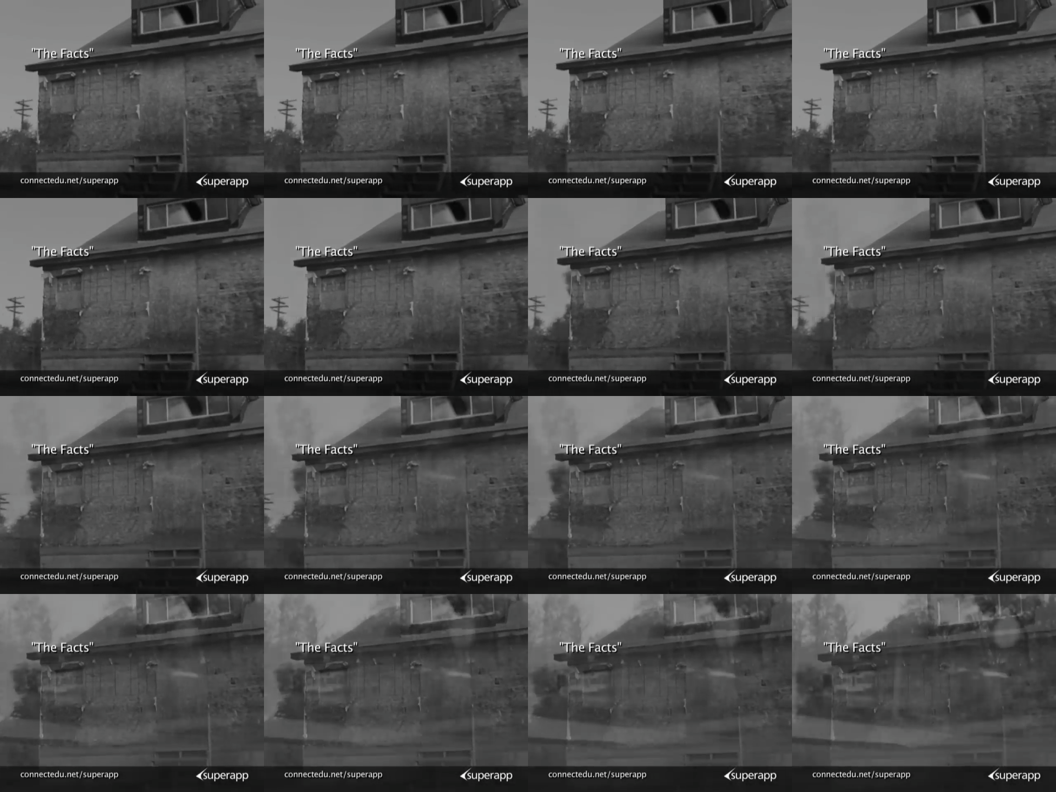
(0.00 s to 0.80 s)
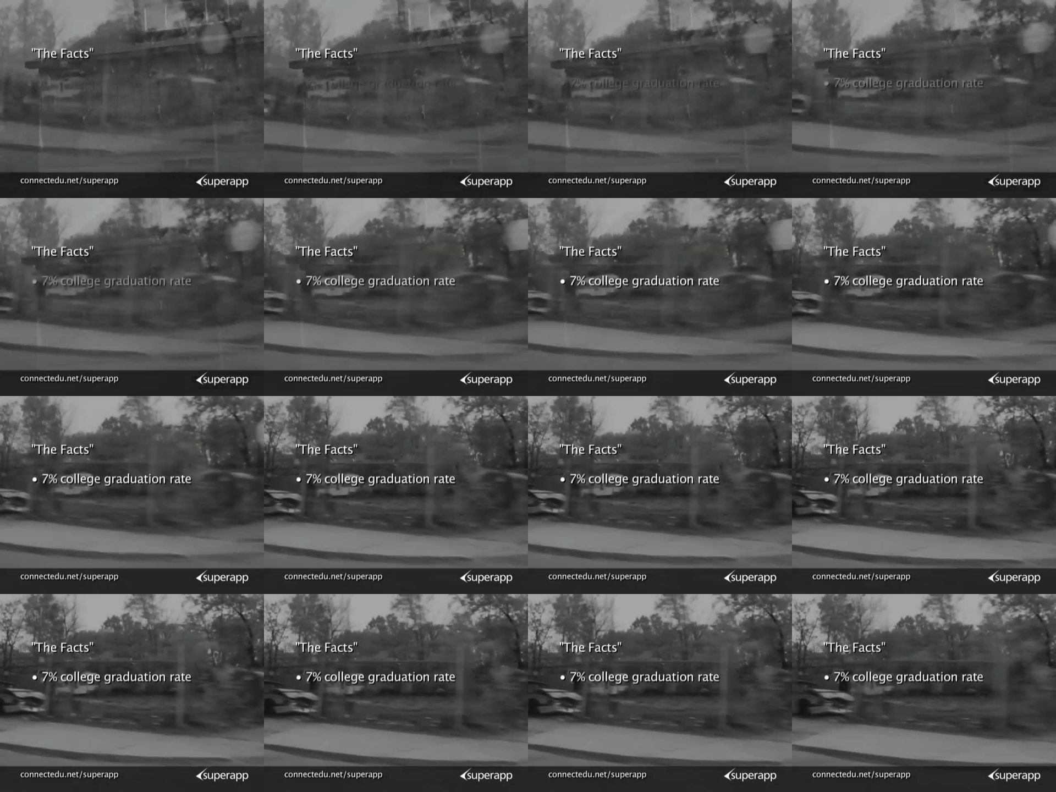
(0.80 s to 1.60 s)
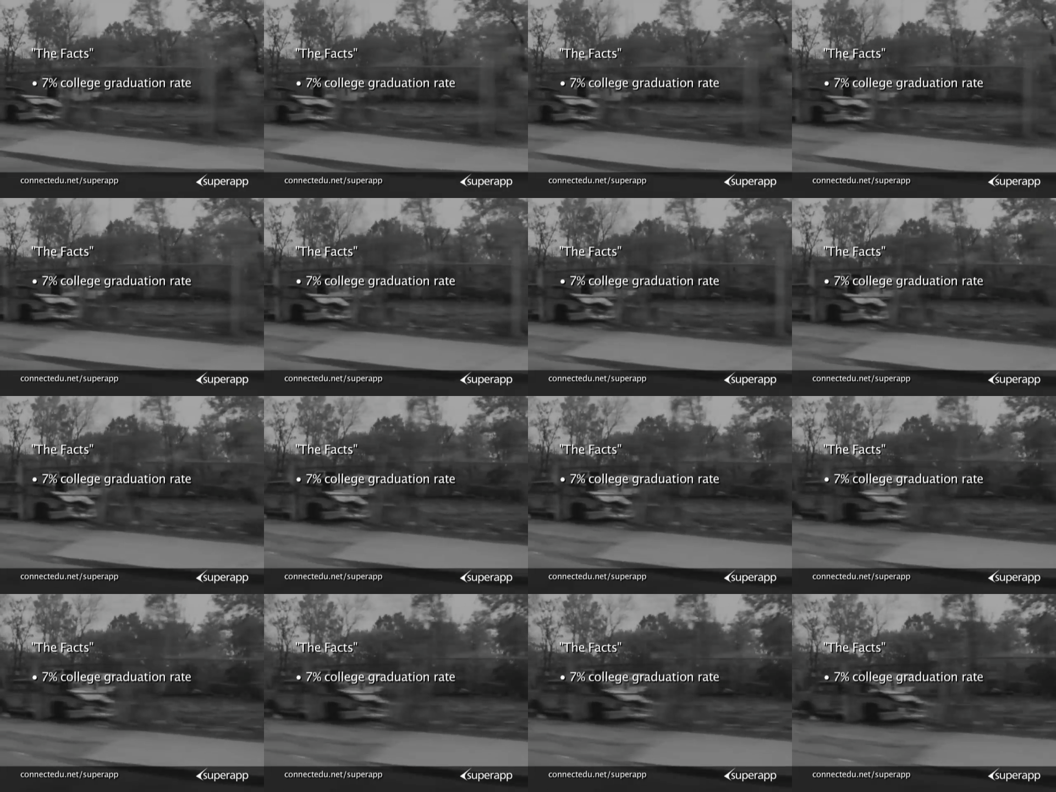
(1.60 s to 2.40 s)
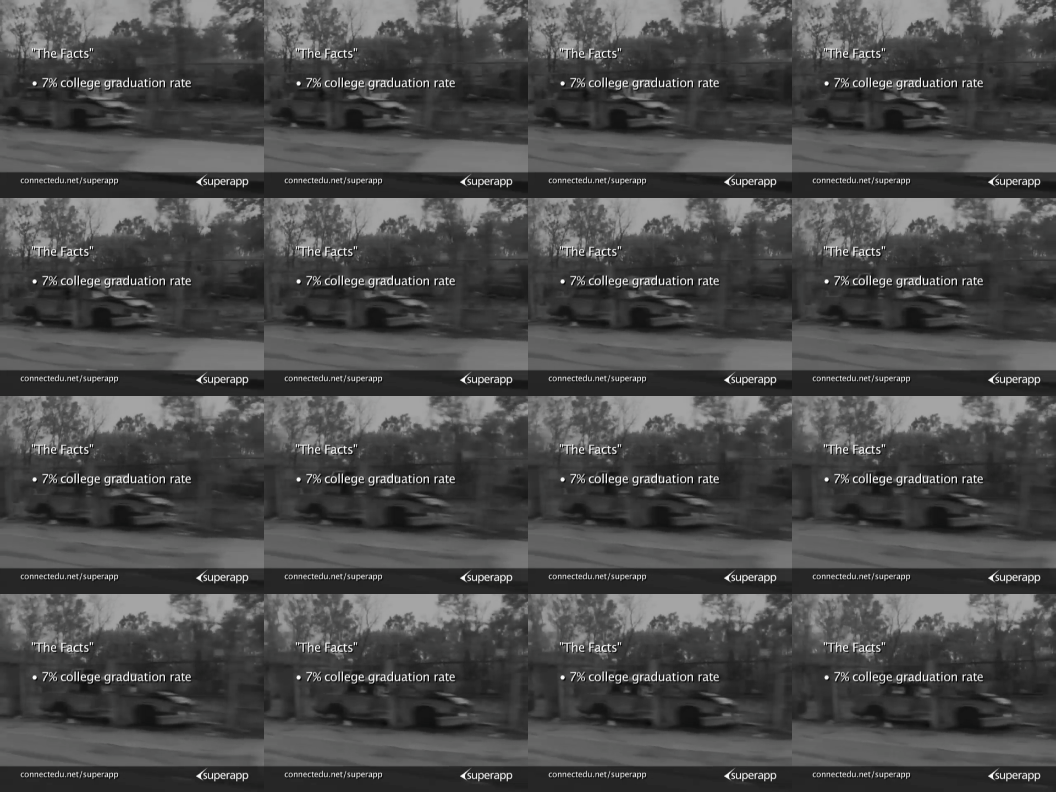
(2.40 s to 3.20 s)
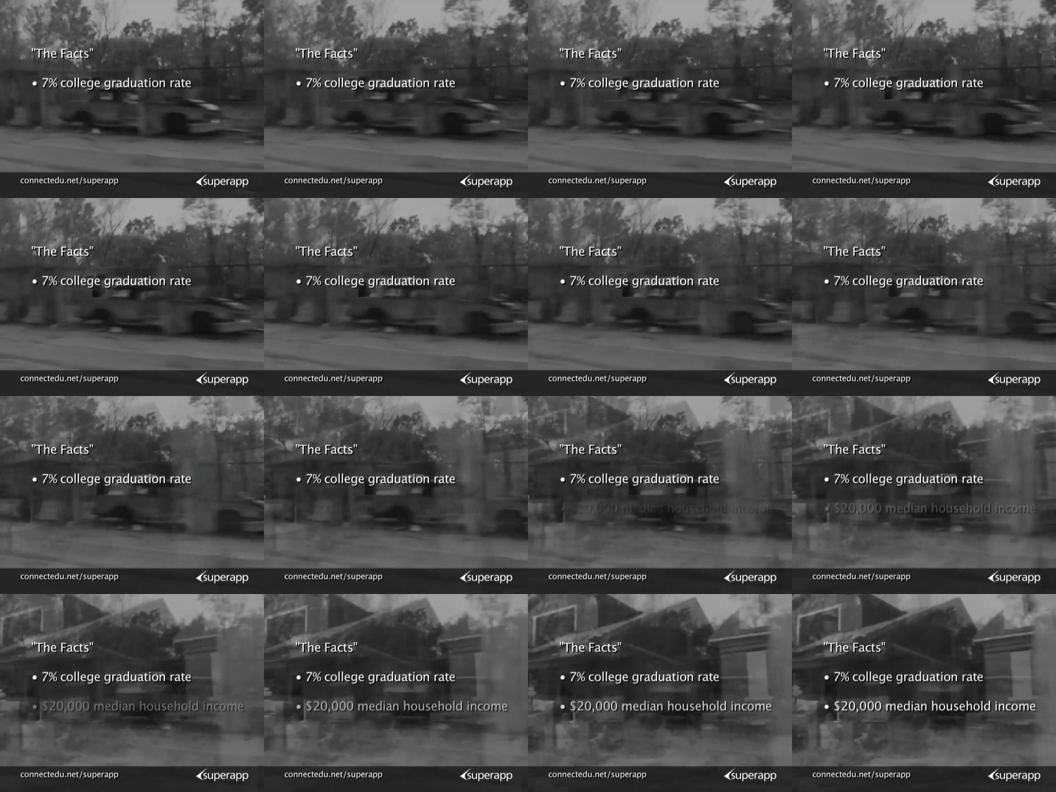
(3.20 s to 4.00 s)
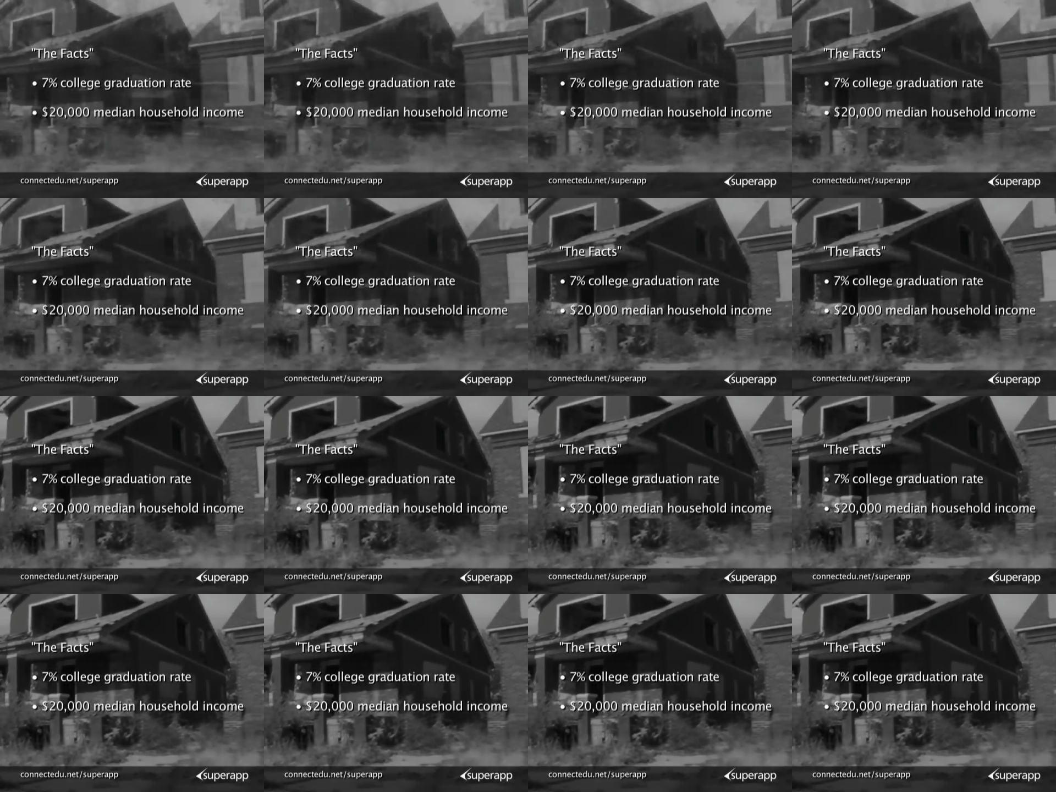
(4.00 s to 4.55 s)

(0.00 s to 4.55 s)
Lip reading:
(no speaker visible)